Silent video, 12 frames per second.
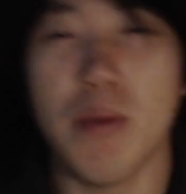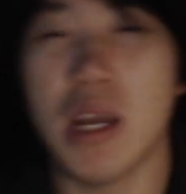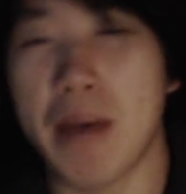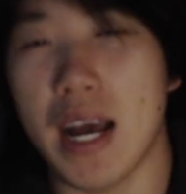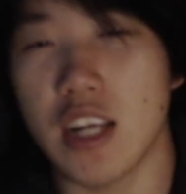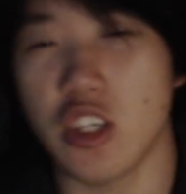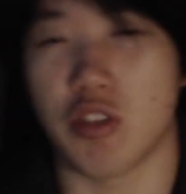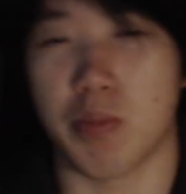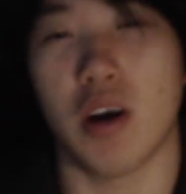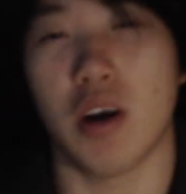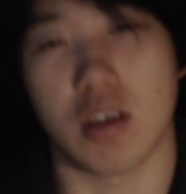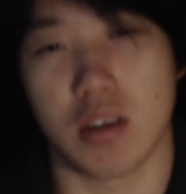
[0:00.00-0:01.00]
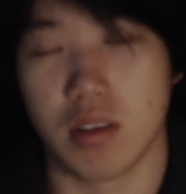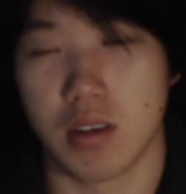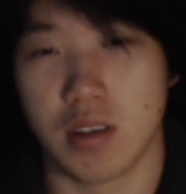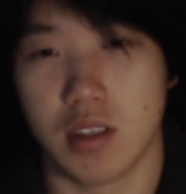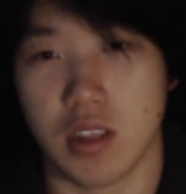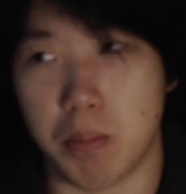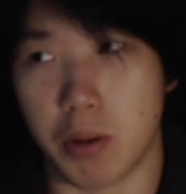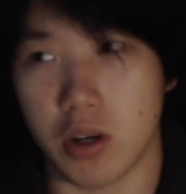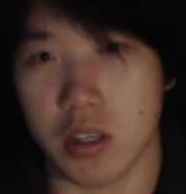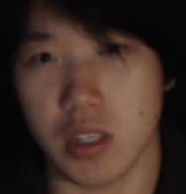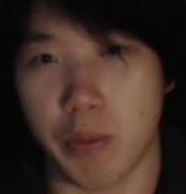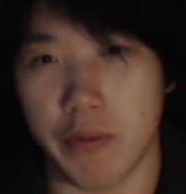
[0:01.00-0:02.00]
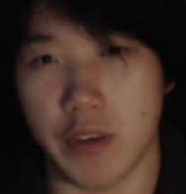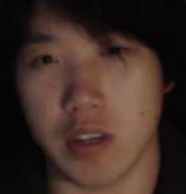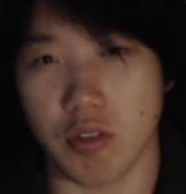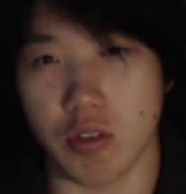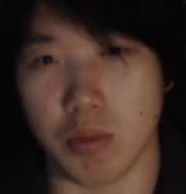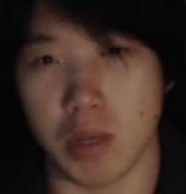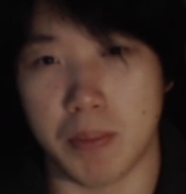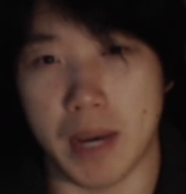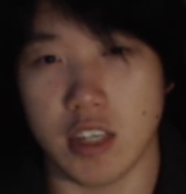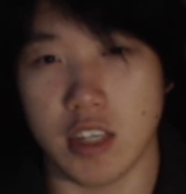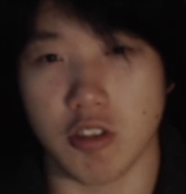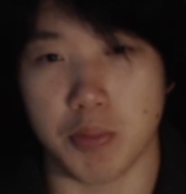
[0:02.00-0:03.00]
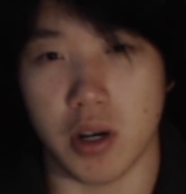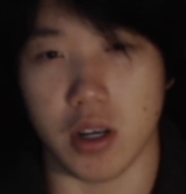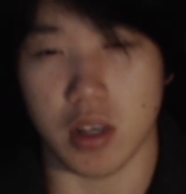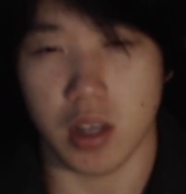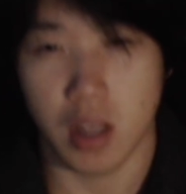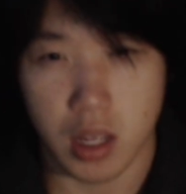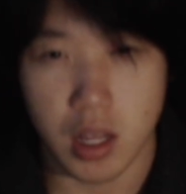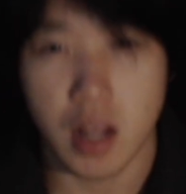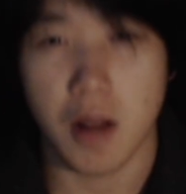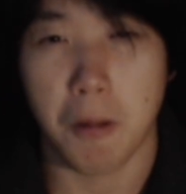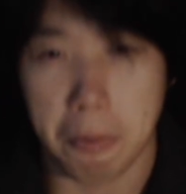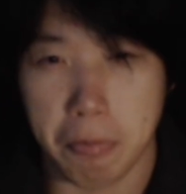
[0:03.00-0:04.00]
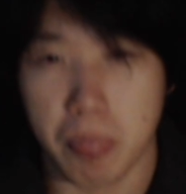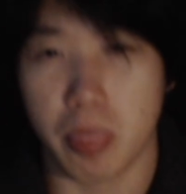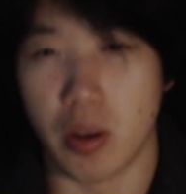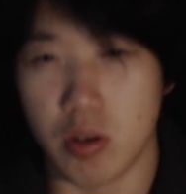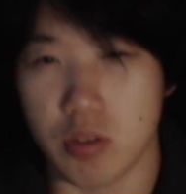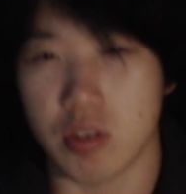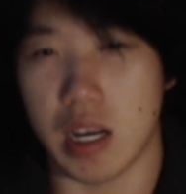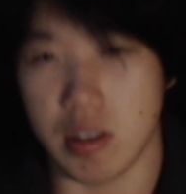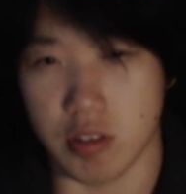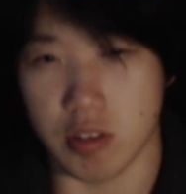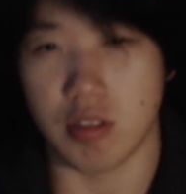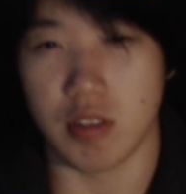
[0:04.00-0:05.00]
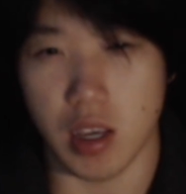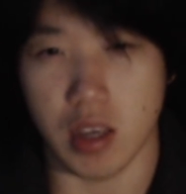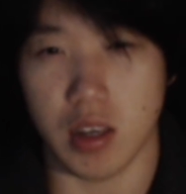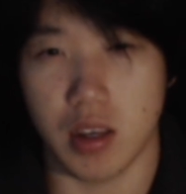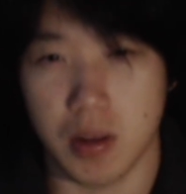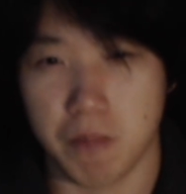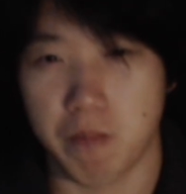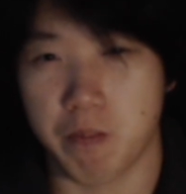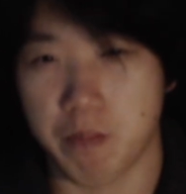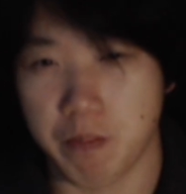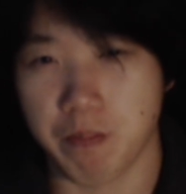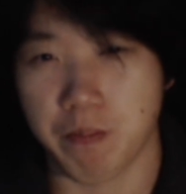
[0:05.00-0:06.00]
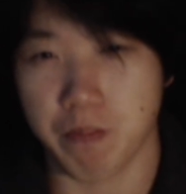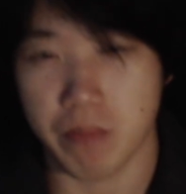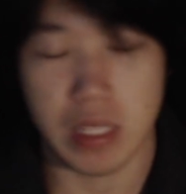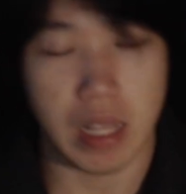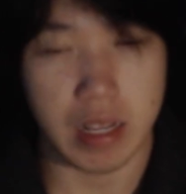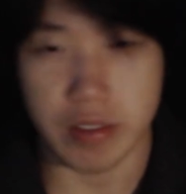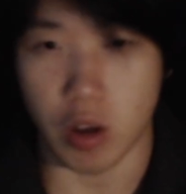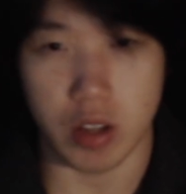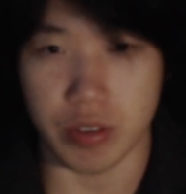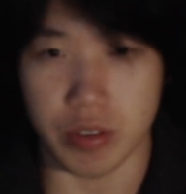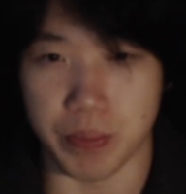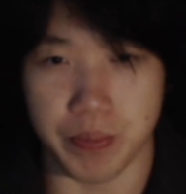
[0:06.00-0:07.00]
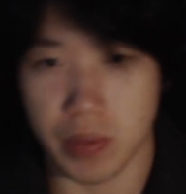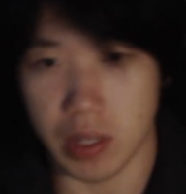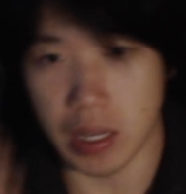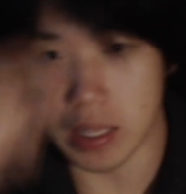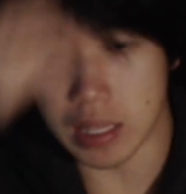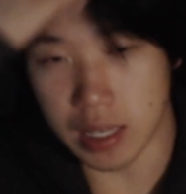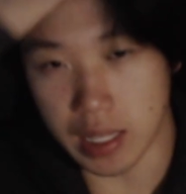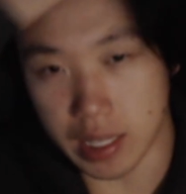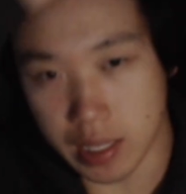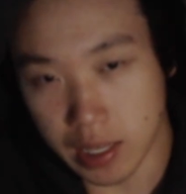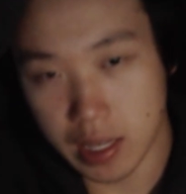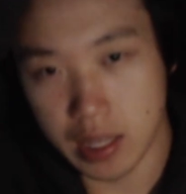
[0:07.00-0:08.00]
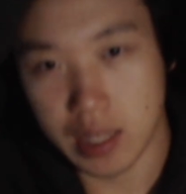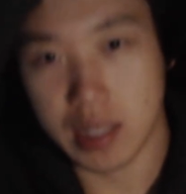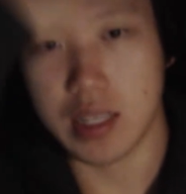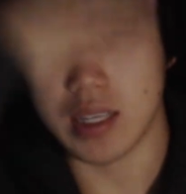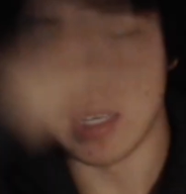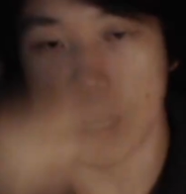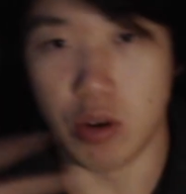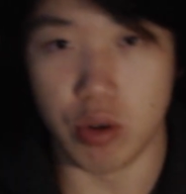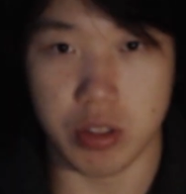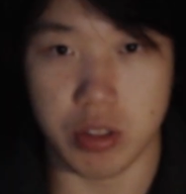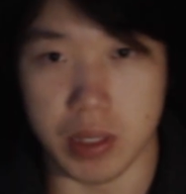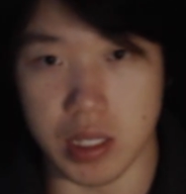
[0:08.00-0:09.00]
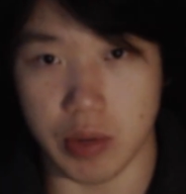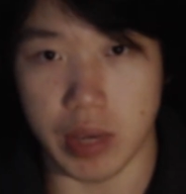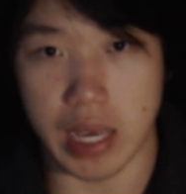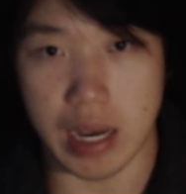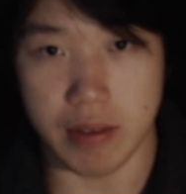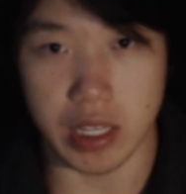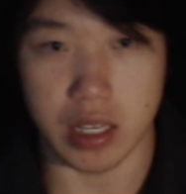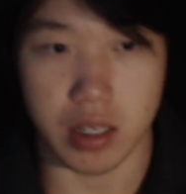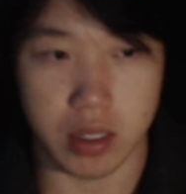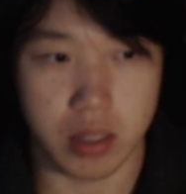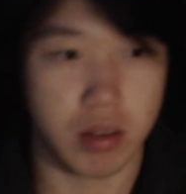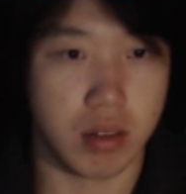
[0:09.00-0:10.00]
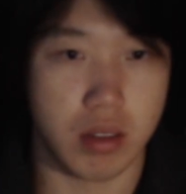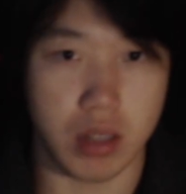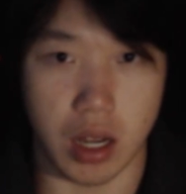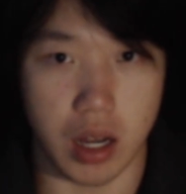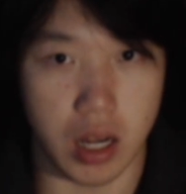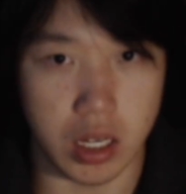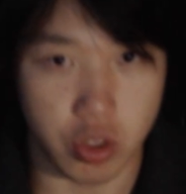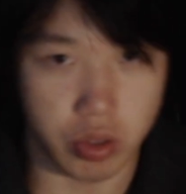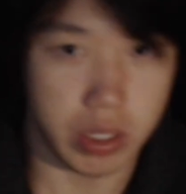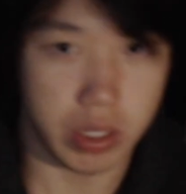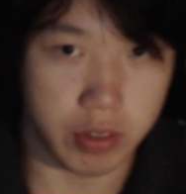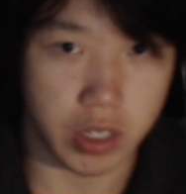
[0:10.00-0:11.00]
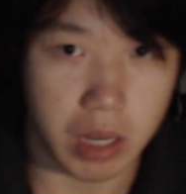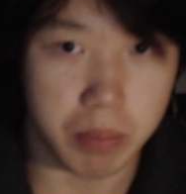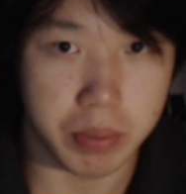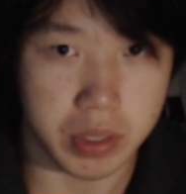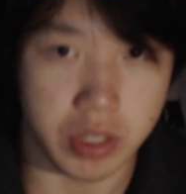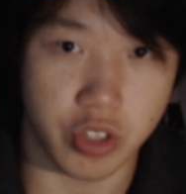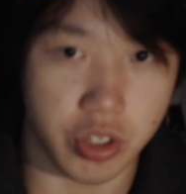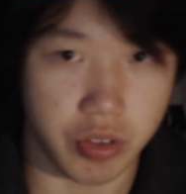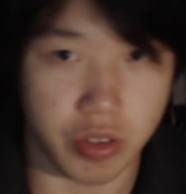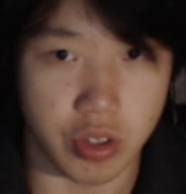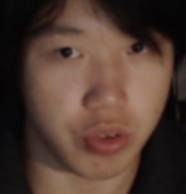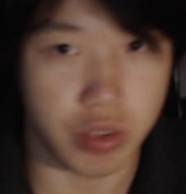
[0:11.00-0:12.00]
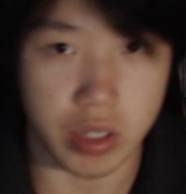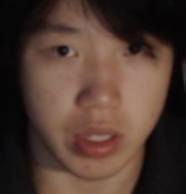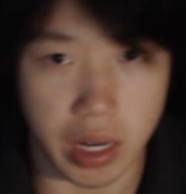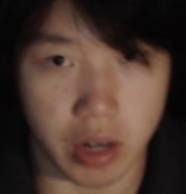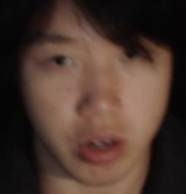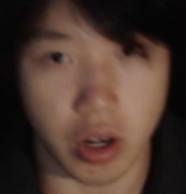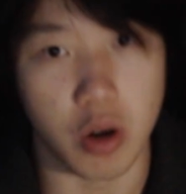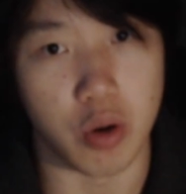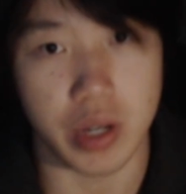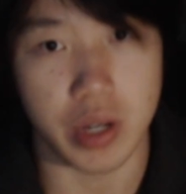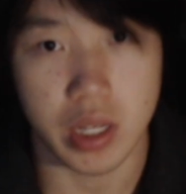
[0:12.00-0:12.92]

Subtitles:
Apache Spark, the Berkeley professors who made Apache Spark. Those guys are sick. That's awesome. And then like now ultimately we have like 100 different companies just using their code